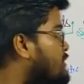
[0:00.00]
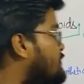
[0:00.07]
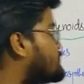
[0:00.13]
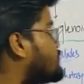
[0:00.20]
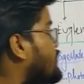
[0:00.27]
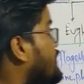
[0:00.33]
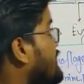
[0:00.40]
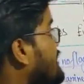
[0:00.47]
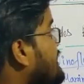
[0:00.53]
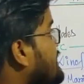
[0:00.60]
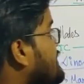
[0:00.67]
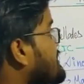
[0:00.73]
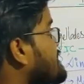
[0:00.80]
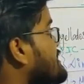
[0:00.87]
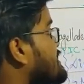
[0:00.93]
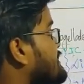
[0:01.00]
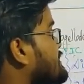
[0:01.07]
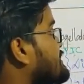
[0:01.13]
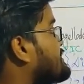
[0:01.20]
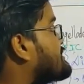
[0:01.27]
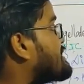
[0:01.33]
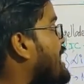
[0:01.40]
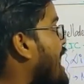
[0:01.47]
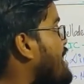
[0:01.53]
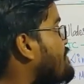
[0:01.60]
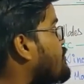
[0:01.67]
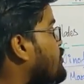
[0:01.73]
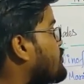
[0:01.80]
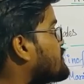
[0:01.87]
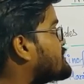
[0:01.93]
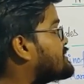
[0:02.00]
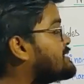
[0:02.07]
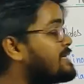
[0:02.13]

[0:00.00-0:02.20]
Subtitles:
So here the slime mold,